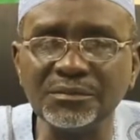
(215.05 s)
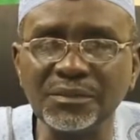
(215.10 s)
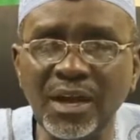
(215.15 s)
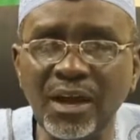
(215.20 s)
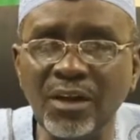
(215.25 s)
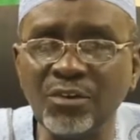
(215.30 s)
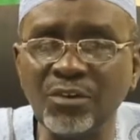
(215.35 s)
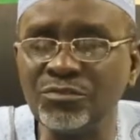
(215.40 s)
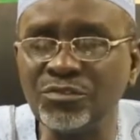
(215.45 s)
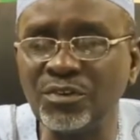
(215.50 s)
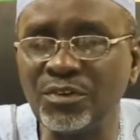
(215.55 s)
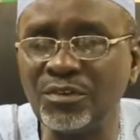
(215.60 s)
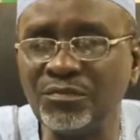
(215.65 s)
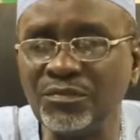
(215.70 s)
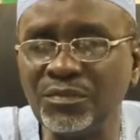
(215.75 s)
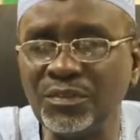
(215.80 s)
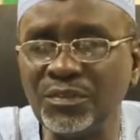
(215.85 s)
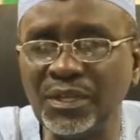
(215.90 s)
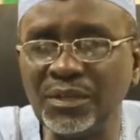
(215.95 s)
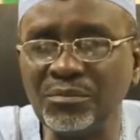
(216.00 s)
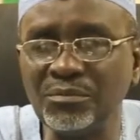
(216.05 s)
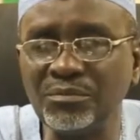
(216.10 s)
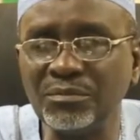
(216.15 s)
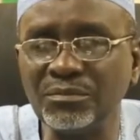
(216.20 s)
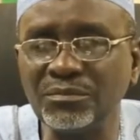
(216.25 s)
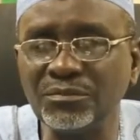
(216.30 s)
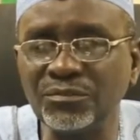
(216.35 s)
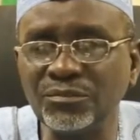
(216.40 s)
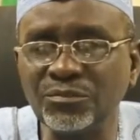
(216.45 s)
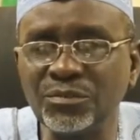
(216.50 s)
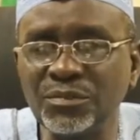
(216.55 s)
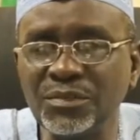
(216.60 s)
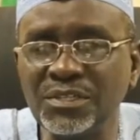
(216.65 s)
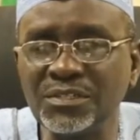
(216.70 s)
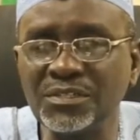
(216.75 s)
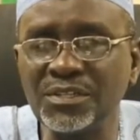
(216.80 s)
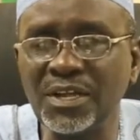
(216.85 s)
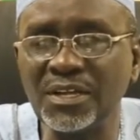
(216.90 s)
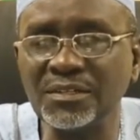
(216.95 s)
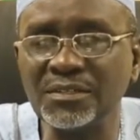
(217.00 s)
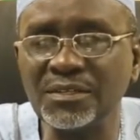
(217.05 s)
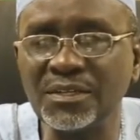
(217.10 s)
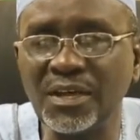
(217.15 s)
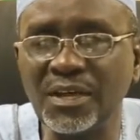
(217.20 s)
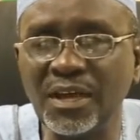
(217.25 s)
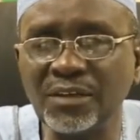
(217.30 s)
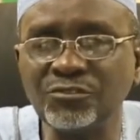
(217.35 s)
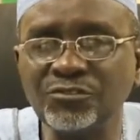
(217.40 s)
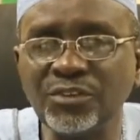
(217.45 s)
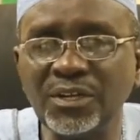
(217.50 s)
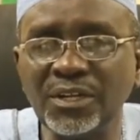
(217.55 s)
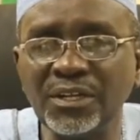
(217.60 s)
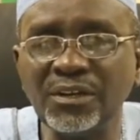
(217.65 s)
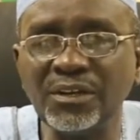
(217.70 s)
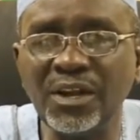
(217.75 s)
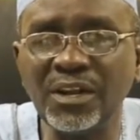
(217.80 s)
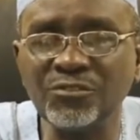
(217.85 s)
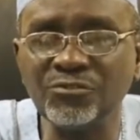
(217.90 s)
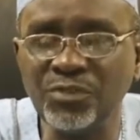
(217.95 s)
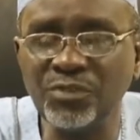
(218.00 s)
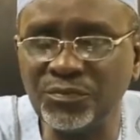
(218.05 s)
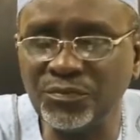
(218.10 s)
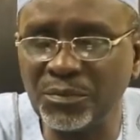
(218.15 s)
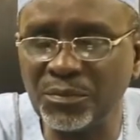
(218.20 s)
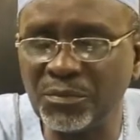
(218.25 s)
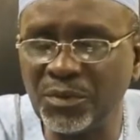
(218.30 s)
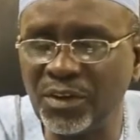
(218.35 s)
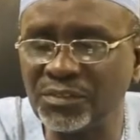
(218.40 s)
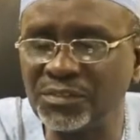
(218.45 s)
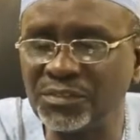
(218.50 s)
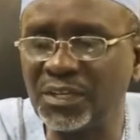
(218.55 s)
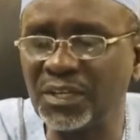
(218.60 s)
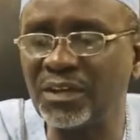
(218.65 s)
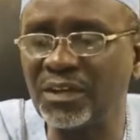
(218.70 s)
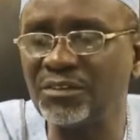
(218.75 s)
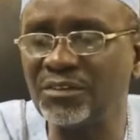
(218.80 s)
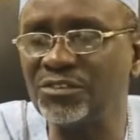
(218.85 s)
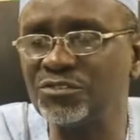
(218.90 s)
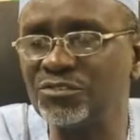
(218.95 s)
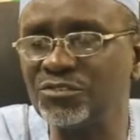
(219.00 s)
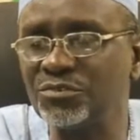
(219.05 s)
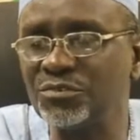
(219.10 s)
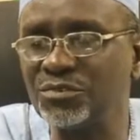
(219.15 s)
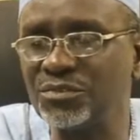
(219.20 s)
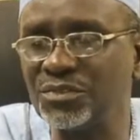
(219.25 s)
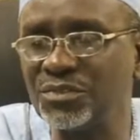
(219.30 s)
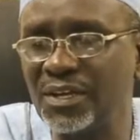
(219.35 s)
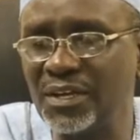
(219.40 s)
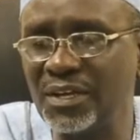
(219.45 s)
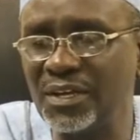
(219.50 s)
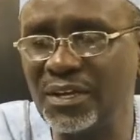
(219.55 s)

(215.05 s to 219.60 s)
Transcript: uh, out of the students that actually graduate from our secondary schools,